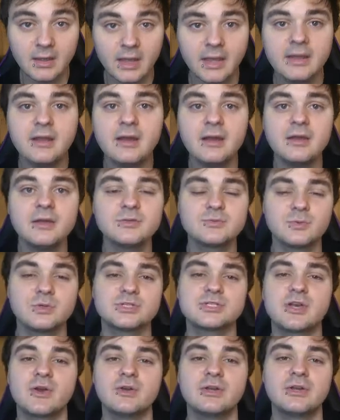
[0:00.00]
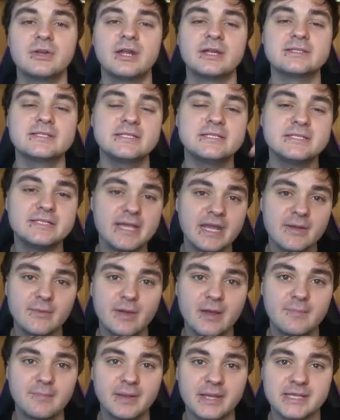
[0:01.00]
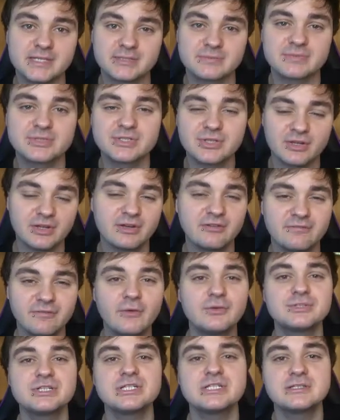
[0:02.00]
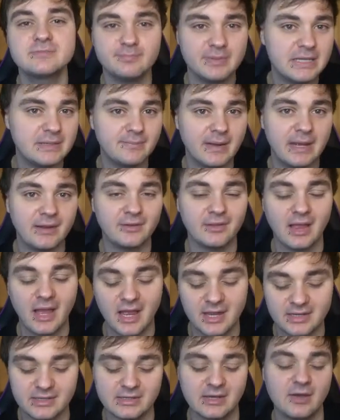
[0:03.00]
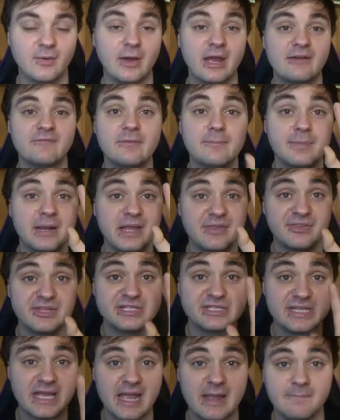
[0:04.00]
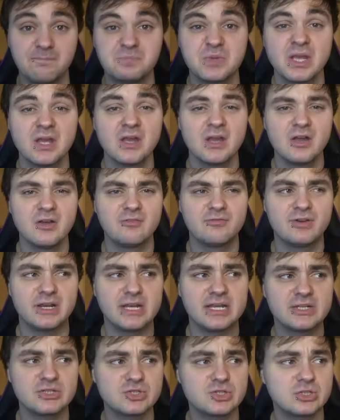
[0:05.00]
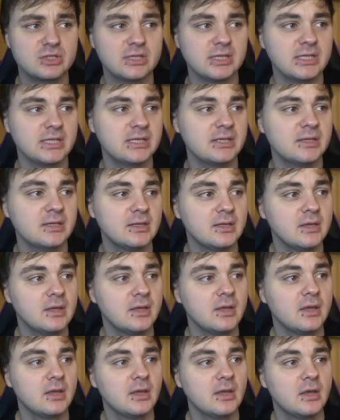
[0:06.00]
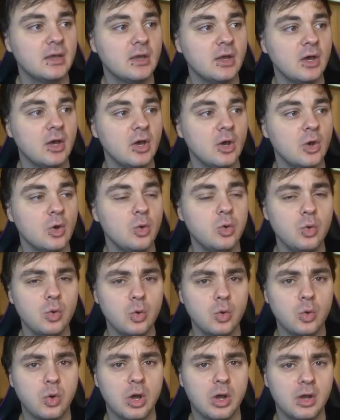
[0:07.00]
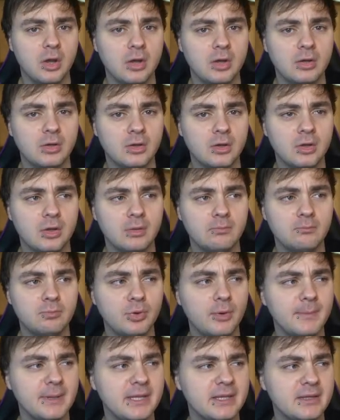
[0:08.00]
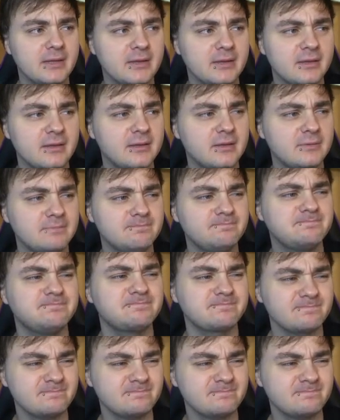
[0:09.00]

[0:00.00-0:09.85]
Hey guys, what's going on? And today we are playing some Sonic Forces Speed Battle. I know I haven't played this game for literally, whew, mm, probably um,